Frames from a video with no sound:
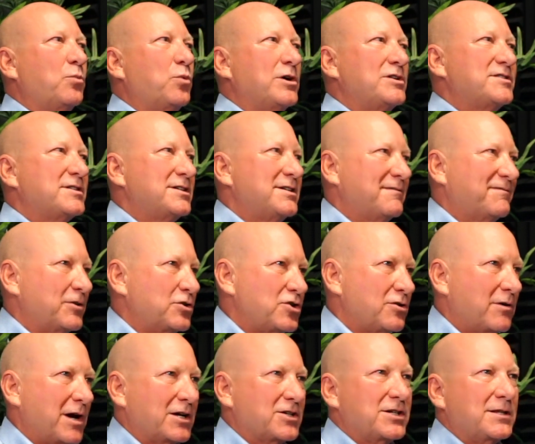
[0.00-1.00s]
What's a different
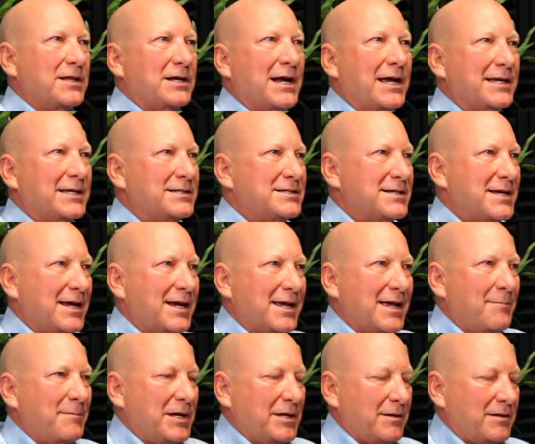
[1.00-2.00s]
direction that I can take? I
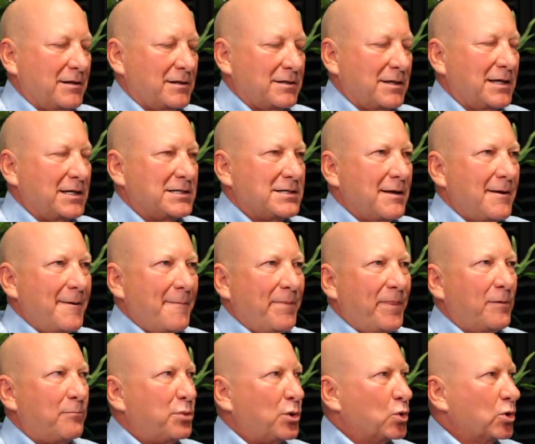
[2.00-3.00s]
mean,
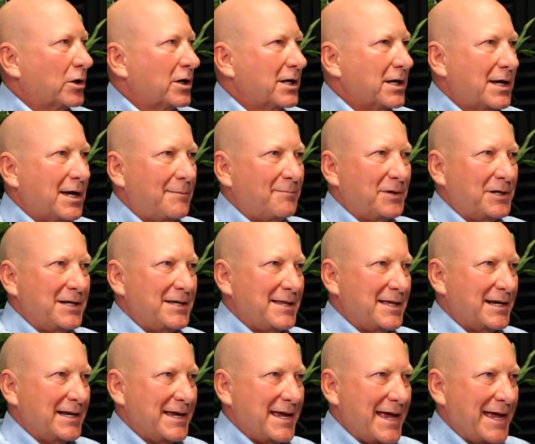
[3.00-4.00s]
the boring company
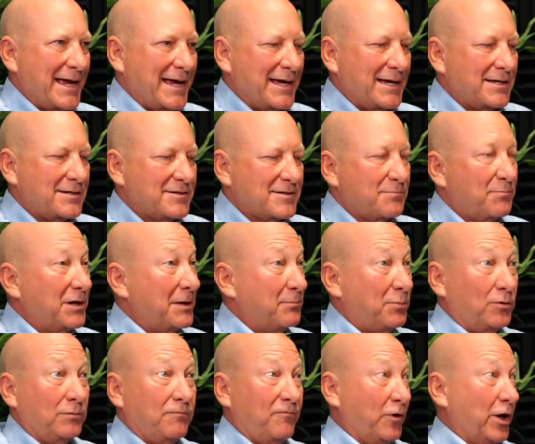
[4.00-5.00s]
that he has,
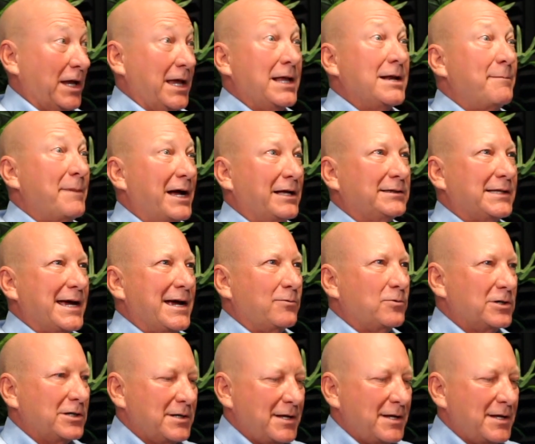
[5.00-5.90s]
people forget about that one.